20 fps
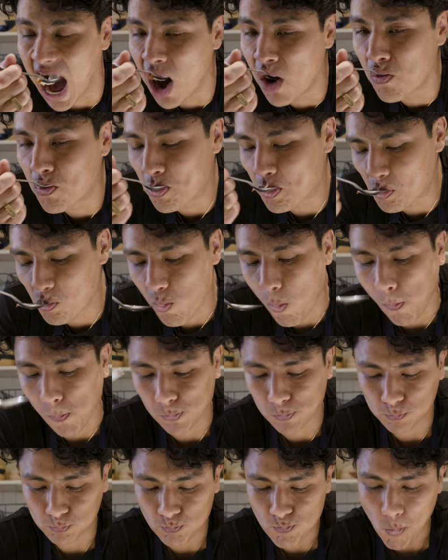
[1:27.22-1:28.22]
And
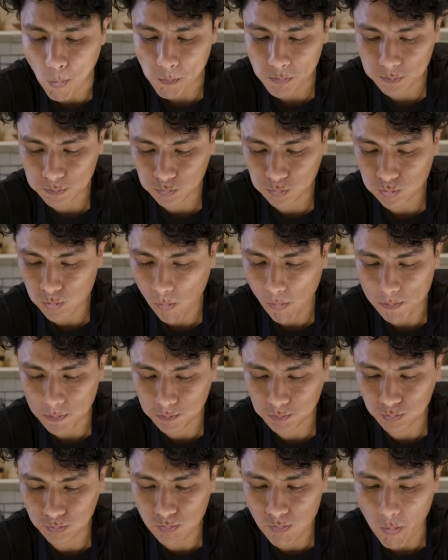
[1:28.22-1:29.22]
so
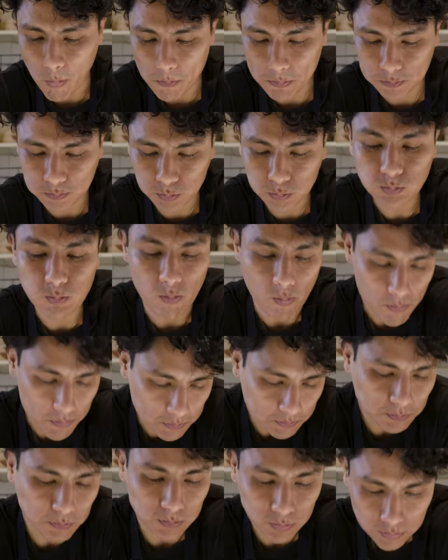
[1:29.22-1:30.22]
Chile
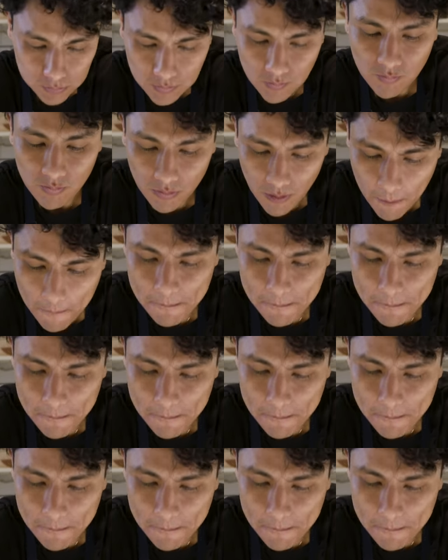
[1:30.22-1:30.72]
con Miel is sort of